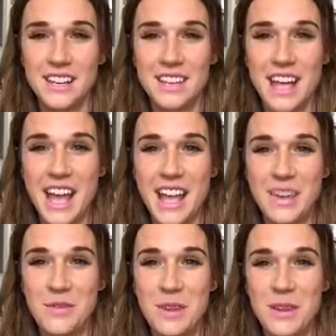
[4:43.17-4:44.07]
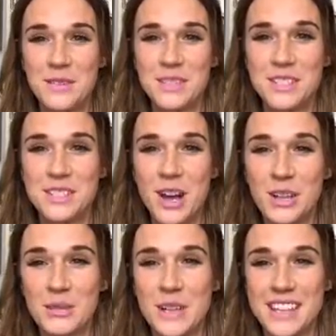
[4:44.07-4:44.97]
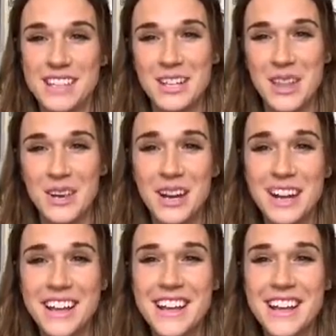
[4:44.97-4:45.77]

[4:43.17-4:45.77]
that we have talked with each other